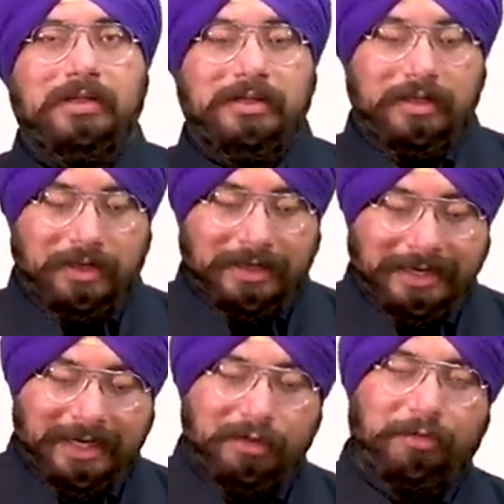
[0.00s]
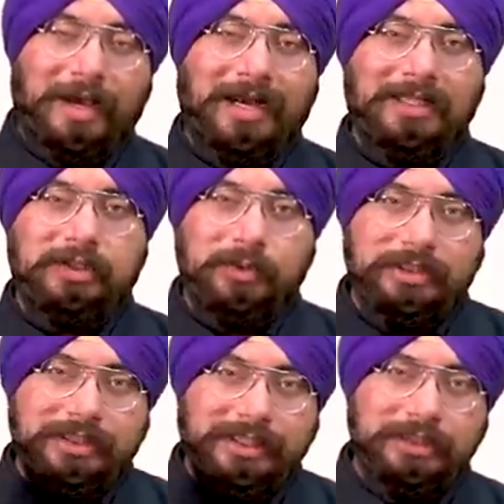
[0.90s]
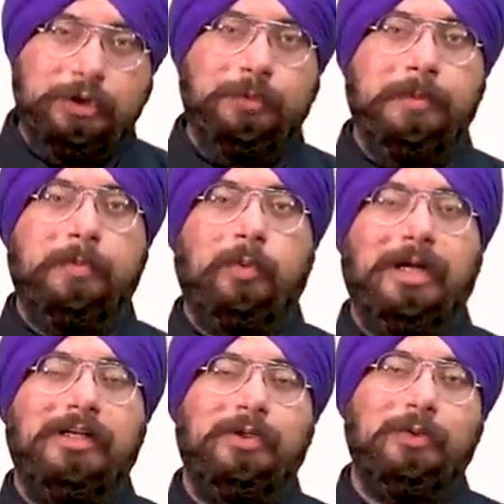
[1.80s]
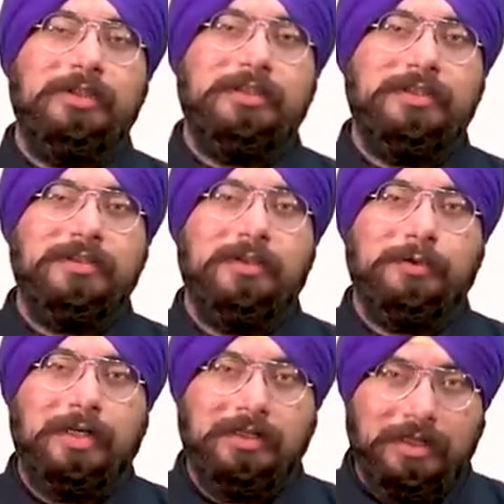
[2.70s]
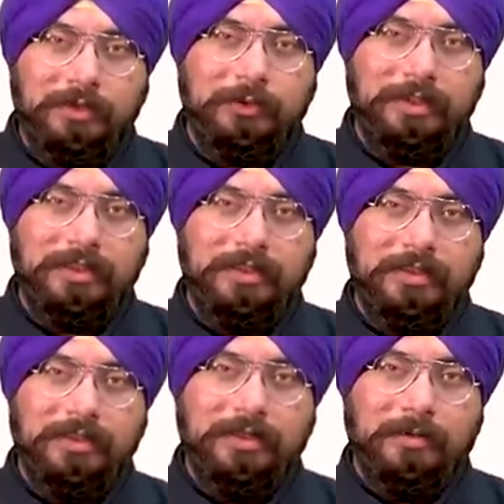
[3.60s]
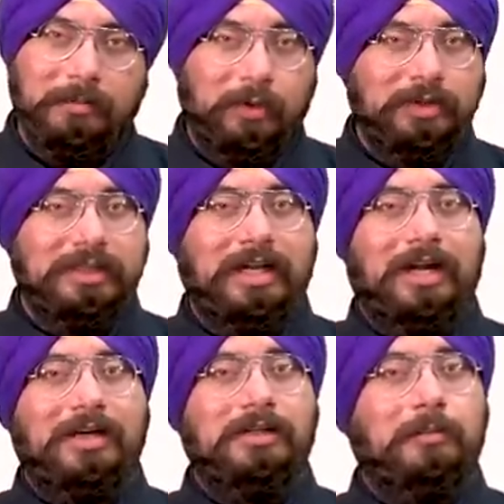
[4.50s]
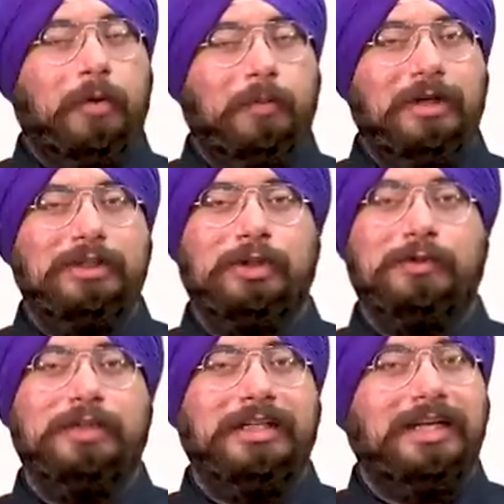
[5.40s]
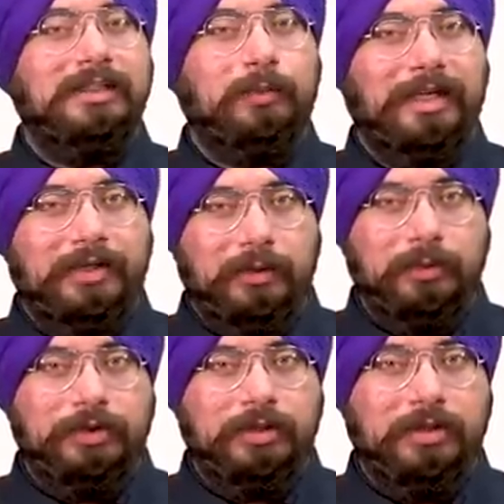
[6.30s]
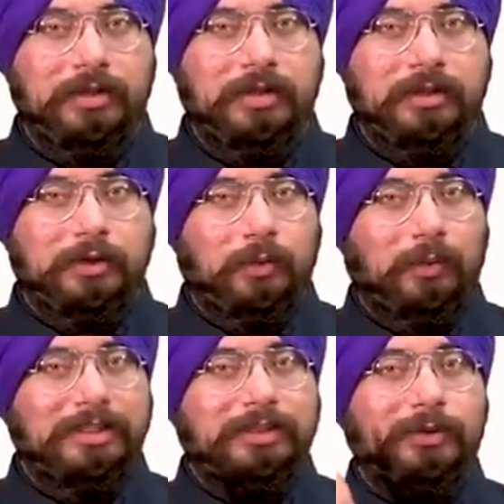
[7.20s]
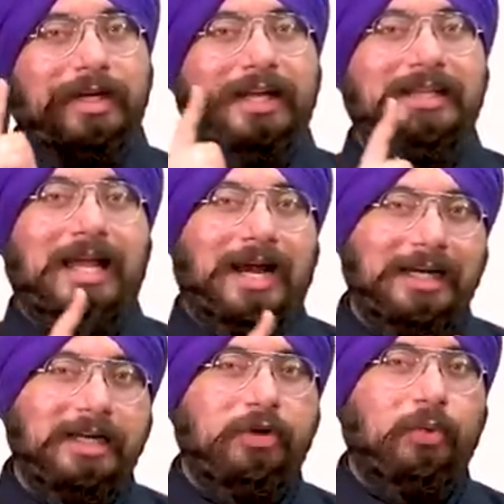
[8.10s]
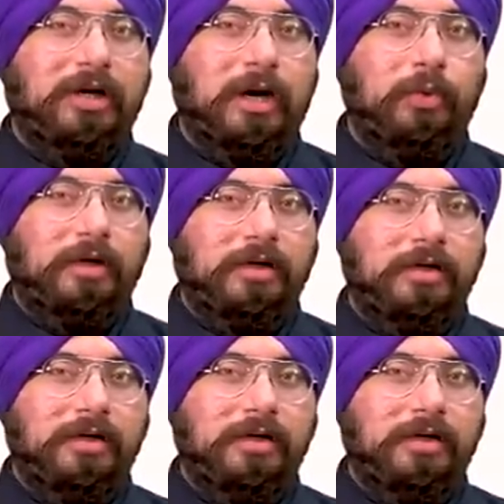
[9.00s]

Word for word: The trade finance which needs to be provided to the citizen of our country because there are the population of India is very huge. So once you take that into account